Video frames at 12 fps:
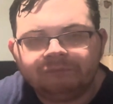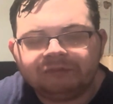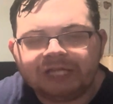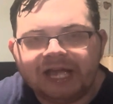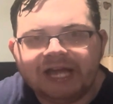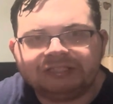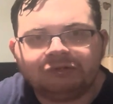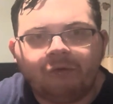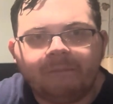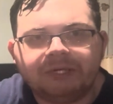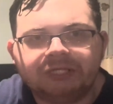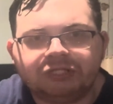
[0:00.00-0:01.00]
that has a little
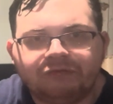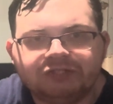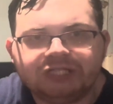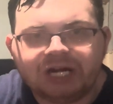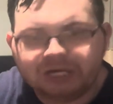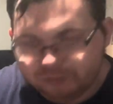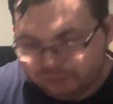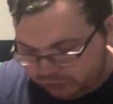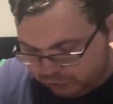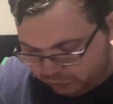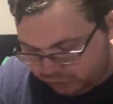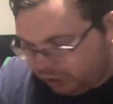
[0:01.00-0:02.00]
bit of service on it,
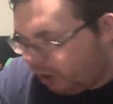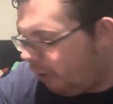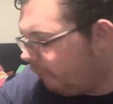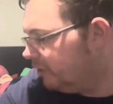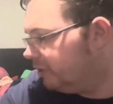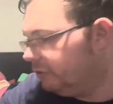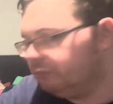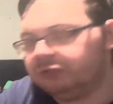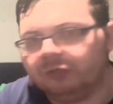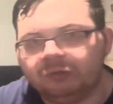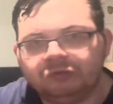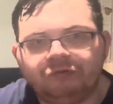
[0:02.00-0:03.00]
you could always use
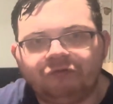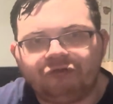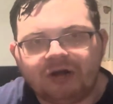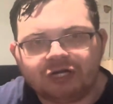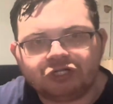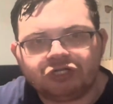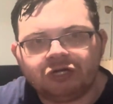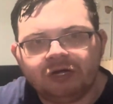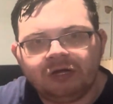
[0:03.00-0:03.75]
those for fresh.